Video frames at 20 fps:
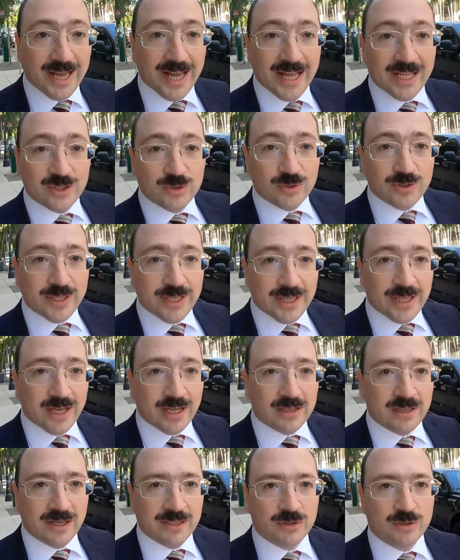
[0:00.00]
And today
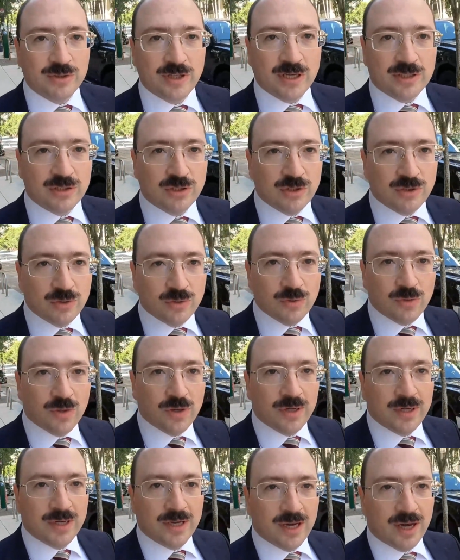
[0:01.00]
I'd like to talk to you
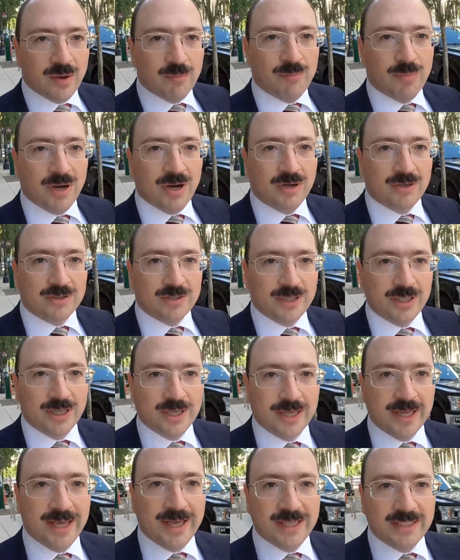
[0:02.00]
about
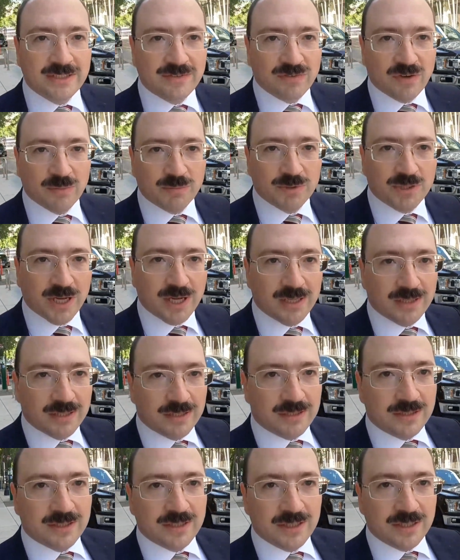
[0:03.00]
a case from Thailand